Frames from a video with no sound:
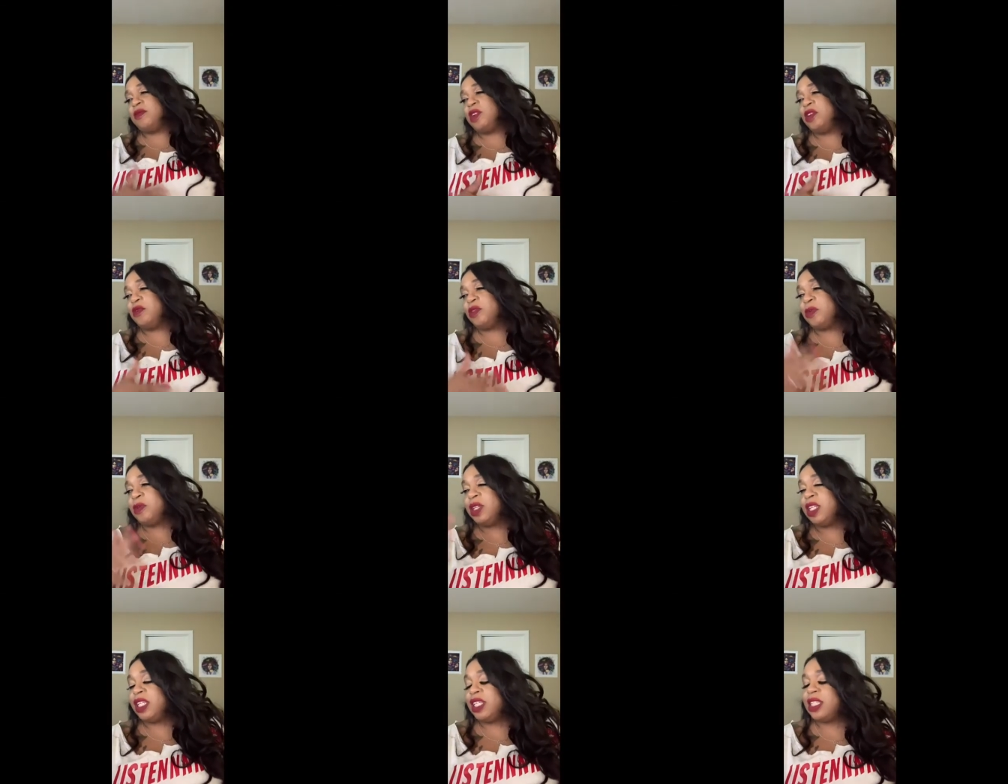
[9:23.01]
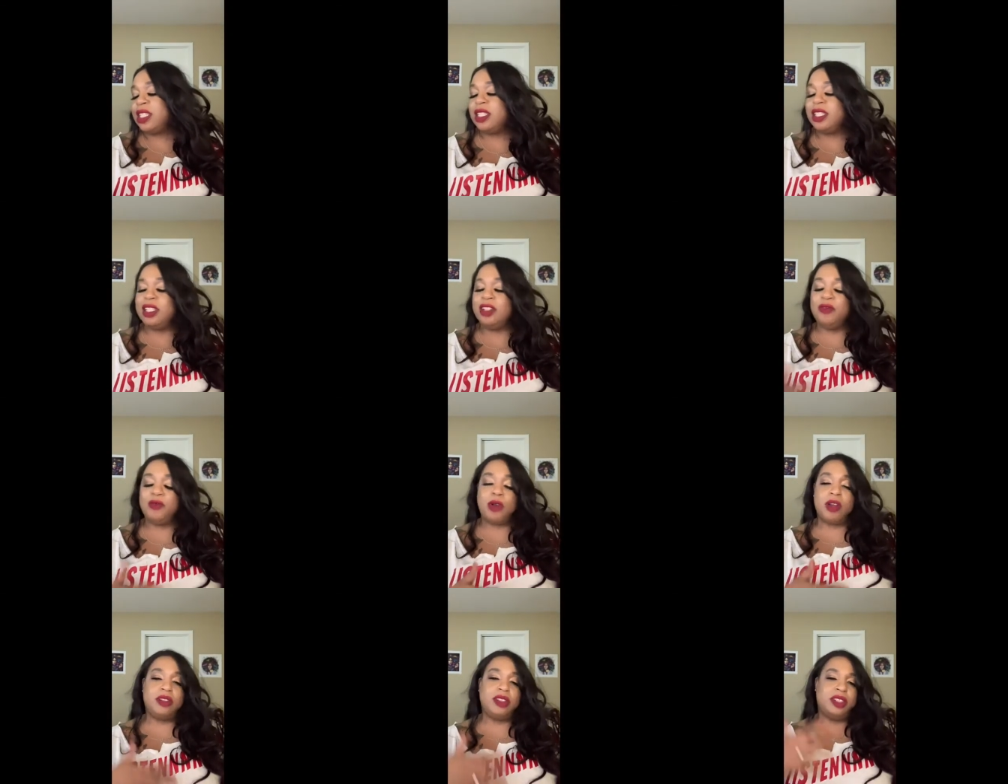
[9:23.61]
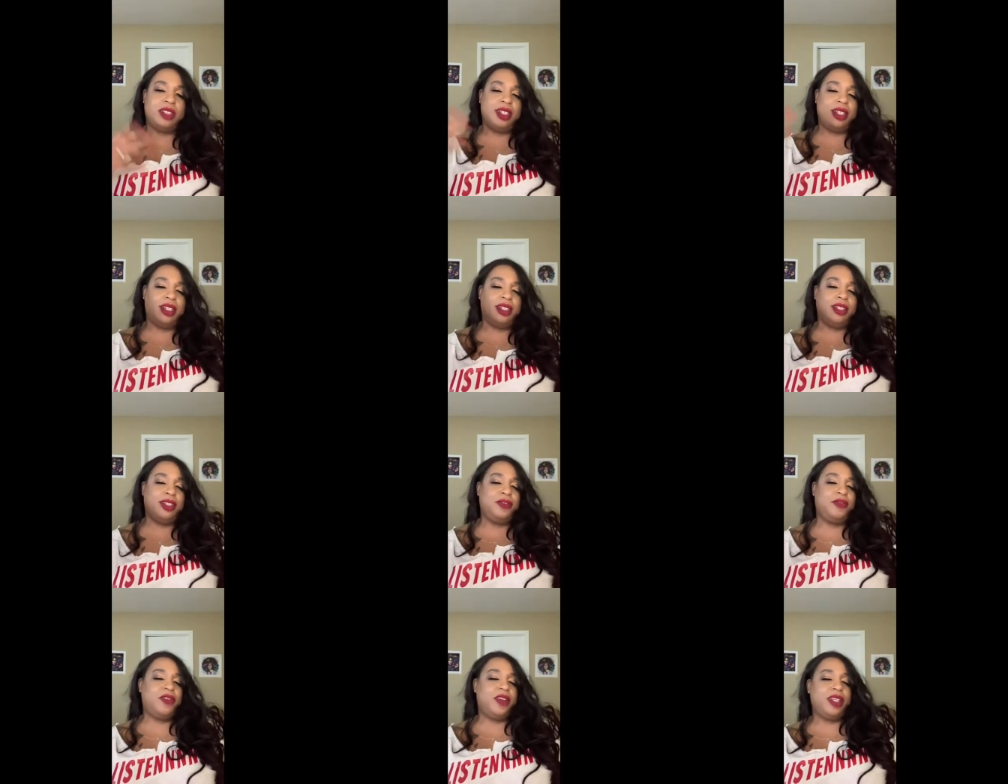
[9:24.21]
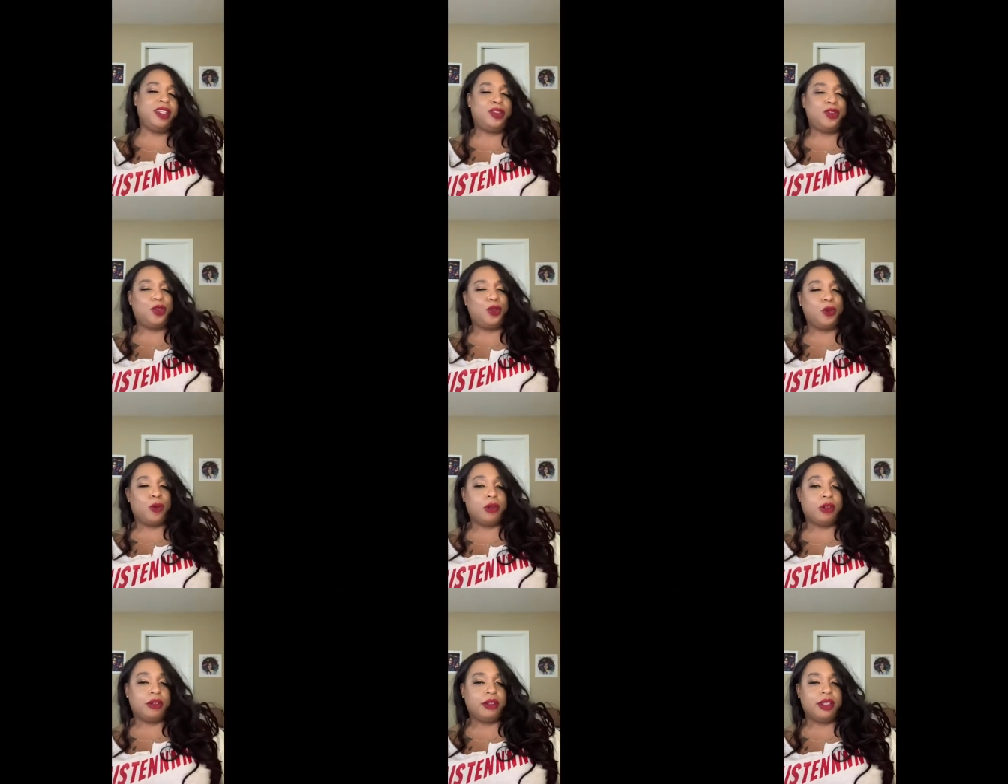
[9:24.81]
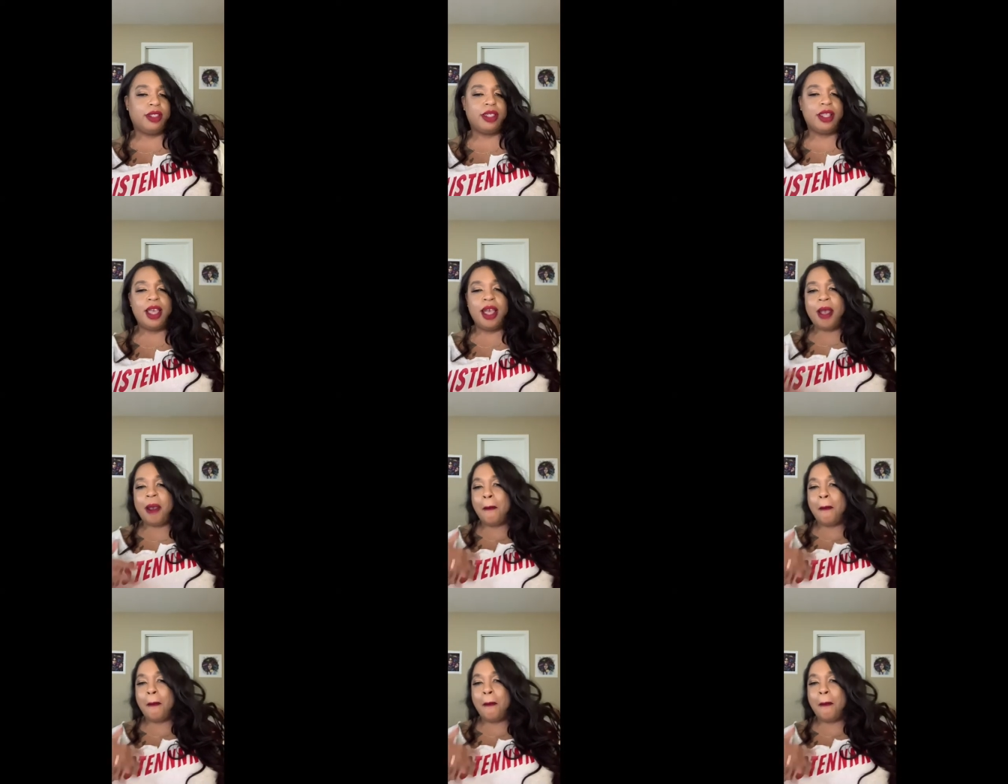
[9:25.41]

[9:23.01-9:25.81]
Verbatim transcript: They're reminiscing. Walter's telling funny stories.